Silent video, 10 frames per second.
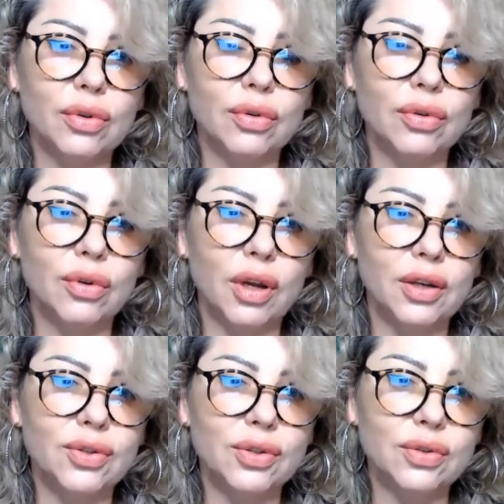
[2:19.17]

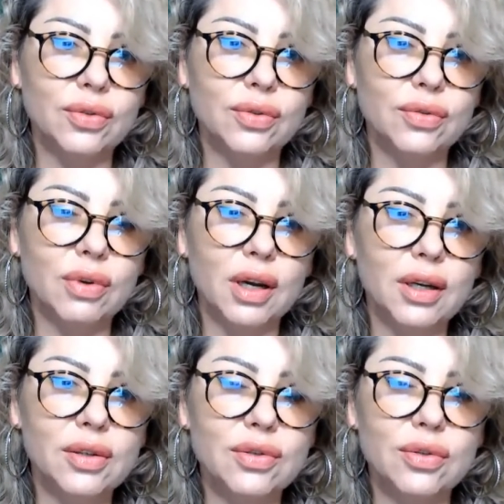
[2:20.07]
corrections,
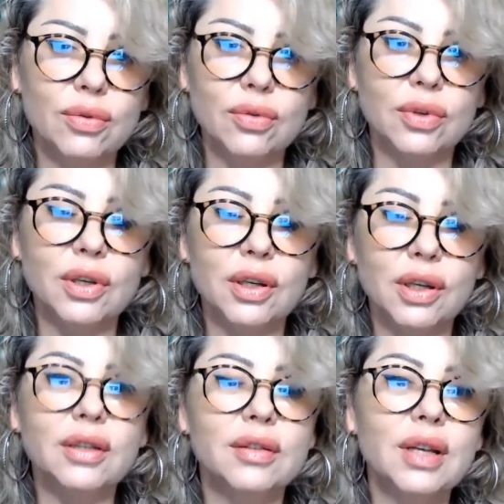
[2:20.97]
right? So
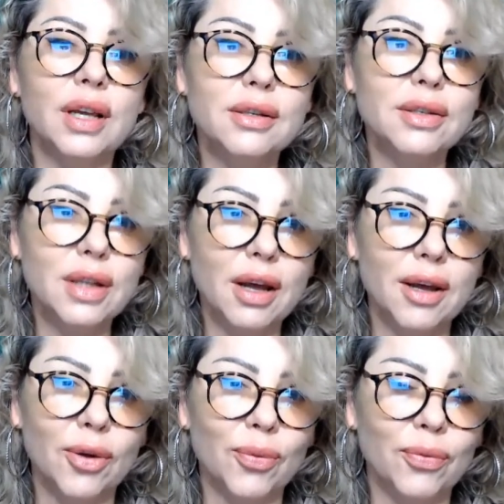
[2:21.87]
it takes
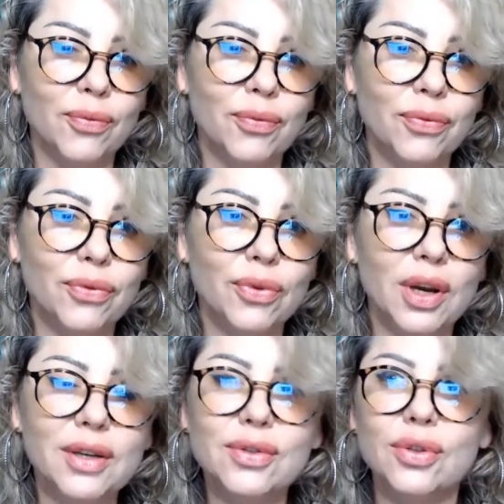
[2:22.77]
time,
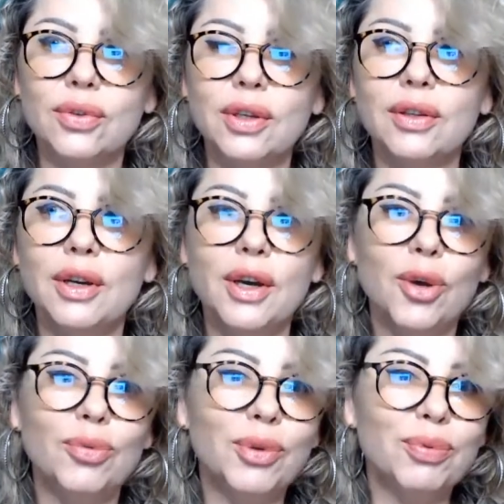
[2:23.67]
right? So then
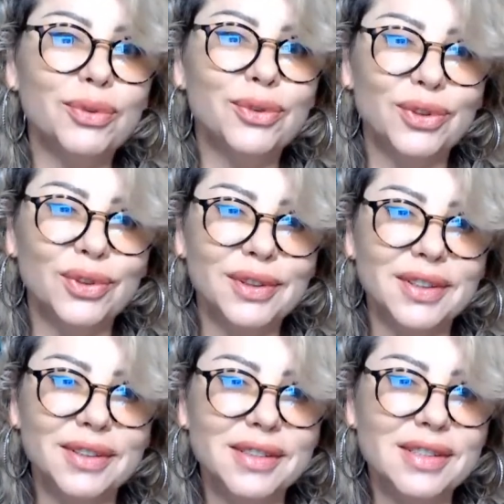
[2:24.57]
people do not
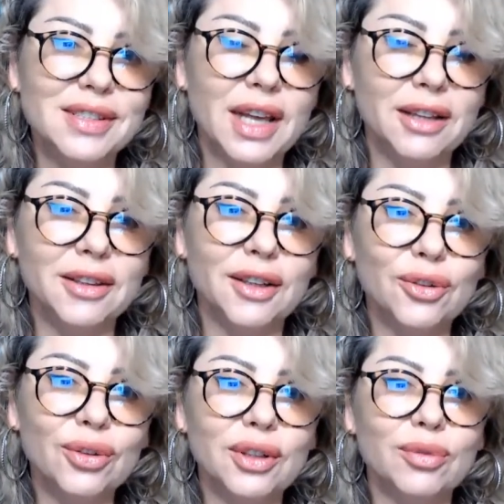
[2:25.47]
understand. They
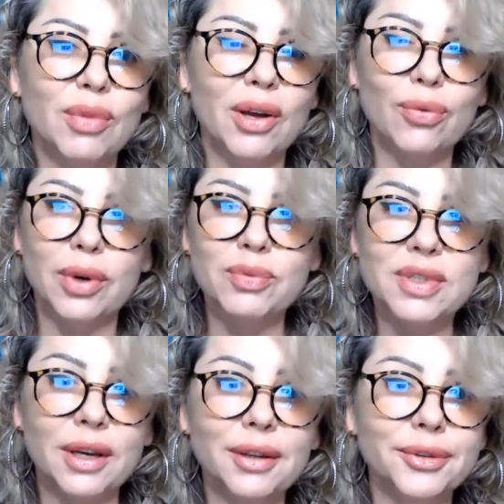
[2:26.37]
look at my
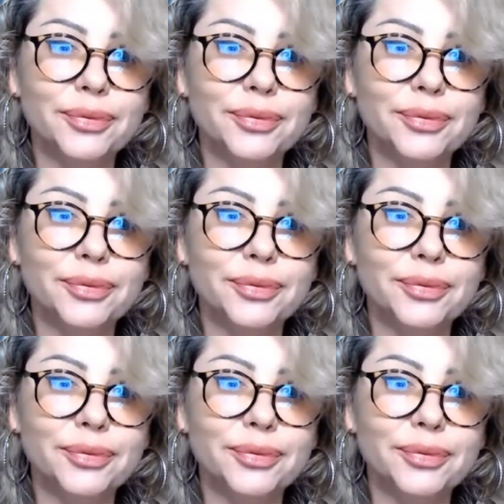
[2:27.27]
website,